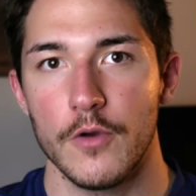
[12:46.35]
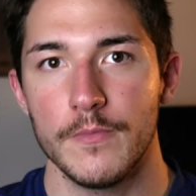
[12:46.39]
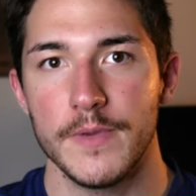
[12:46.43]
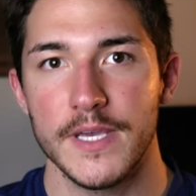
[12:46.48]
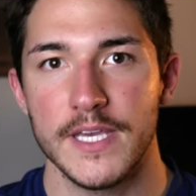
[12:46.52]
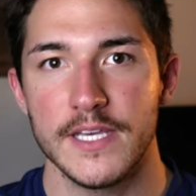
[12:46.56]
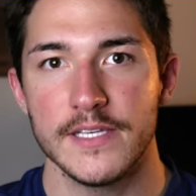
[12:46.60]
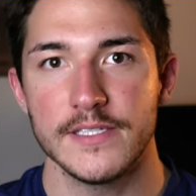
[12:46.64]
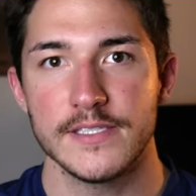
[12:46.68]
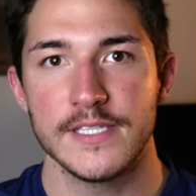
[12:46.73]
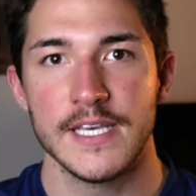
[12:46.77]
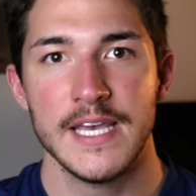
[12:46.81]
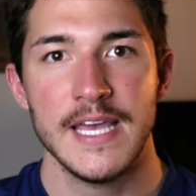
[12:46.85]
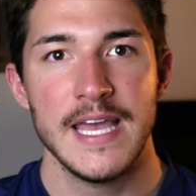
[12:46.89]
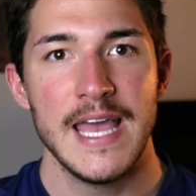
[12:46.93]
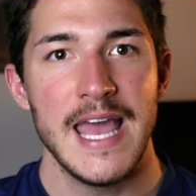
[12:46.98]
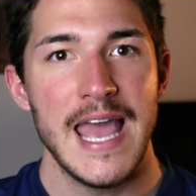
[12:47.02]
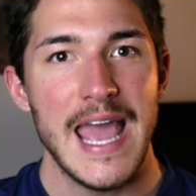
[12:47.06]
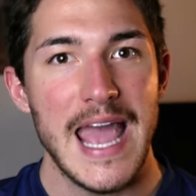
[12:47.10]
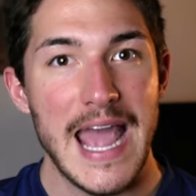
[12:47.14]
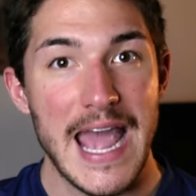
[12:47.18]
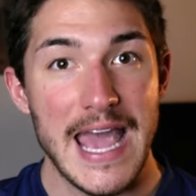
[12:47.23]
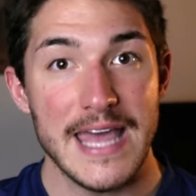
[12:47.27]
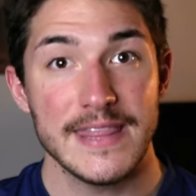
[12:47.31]
because
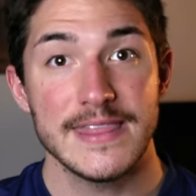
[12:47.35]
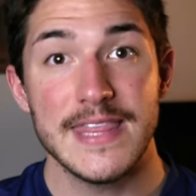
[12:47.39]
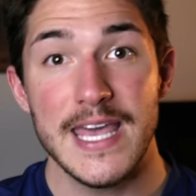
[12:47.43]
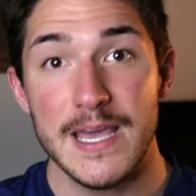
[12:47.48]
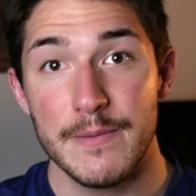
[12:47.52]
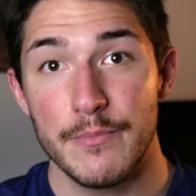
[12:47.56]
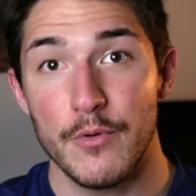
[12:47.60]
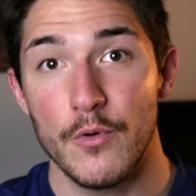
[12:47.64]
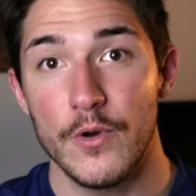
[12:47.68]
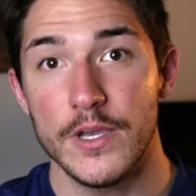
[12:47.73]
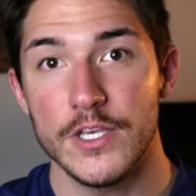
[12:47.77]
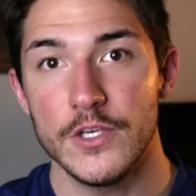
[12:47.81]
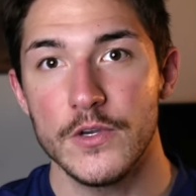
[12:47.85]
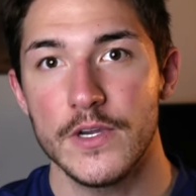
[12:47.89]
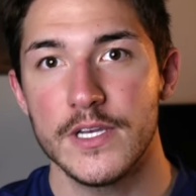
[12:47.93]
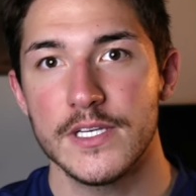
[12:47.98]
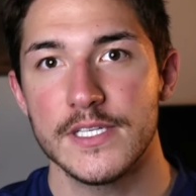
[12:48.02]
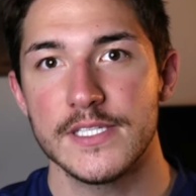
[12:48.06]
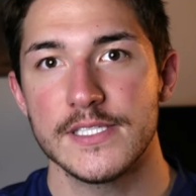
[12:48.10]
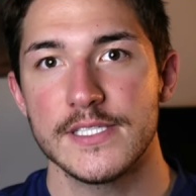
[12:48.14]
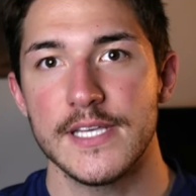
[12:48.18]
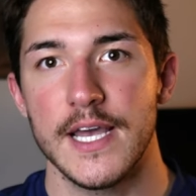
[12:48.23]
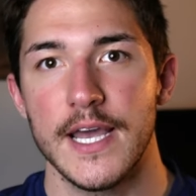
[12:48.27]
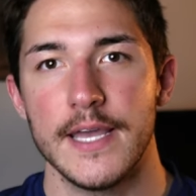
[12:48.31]
at that point you can
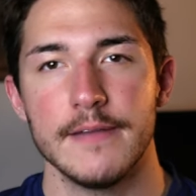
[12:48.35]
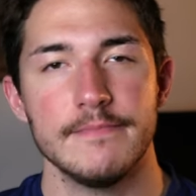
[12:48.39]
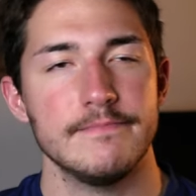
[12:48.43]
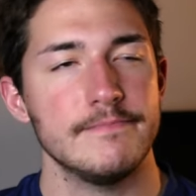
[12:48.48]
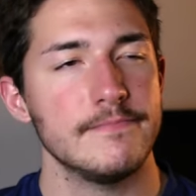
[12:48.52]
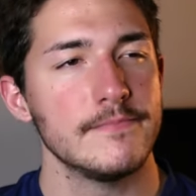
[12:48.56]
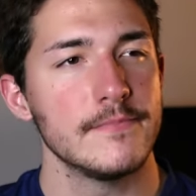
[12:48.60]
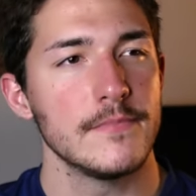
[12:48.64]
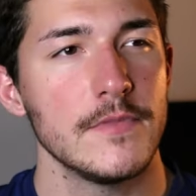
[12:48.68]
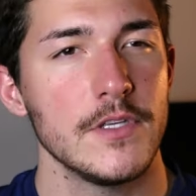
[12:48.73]
decide,